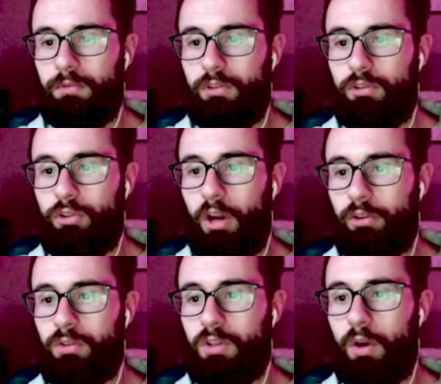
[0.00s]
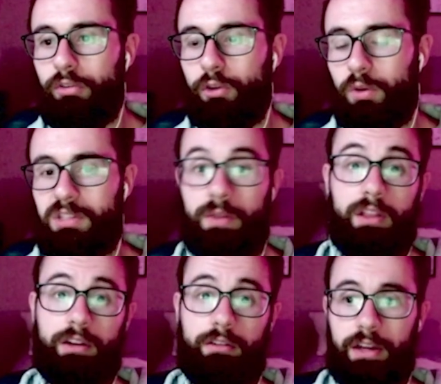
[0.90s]
not do so if you're doing something
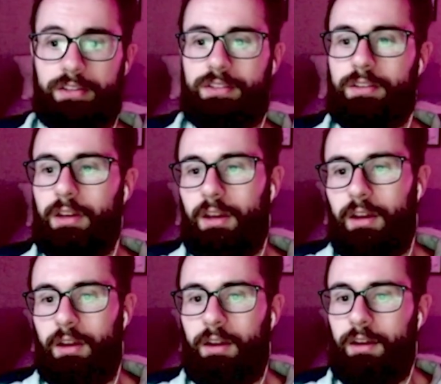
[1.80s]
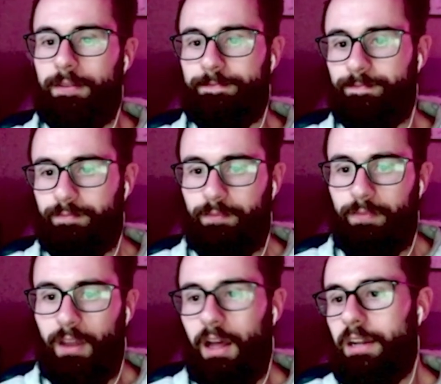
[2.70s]
like a race.
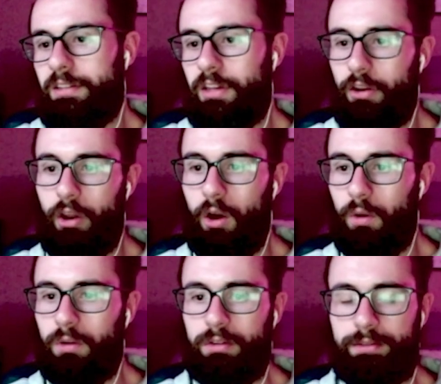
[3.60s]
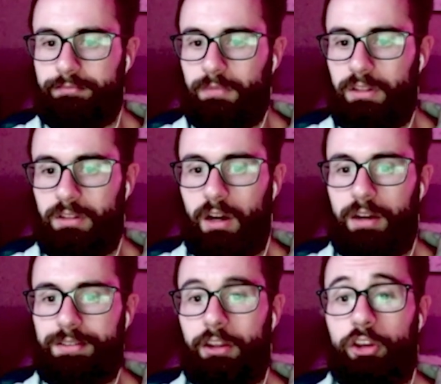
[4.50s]
I just hit no, just
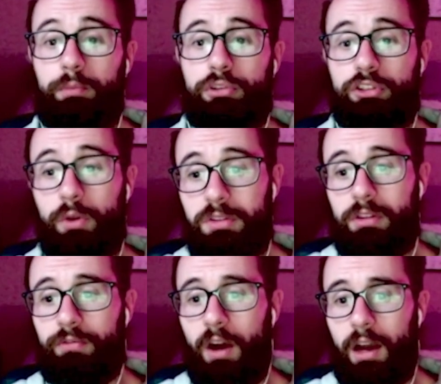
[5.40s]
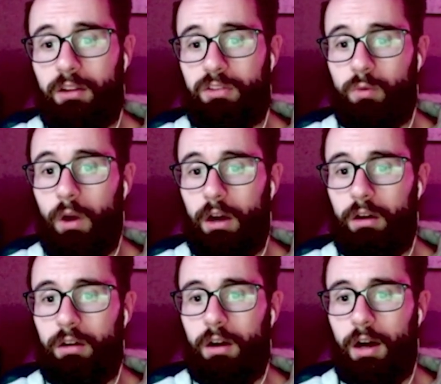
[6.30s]
cause. And you can produce the file as
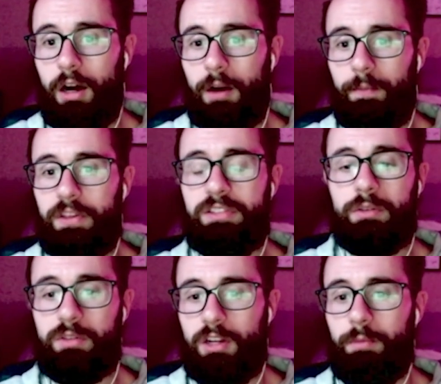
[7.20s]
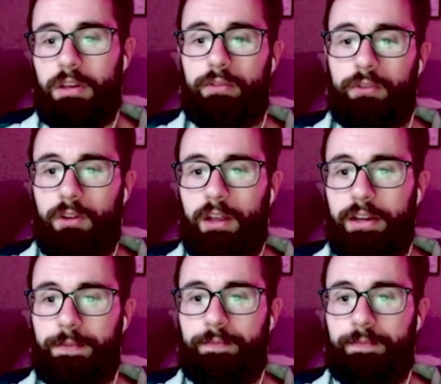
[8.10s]
well. This is gonna be for like,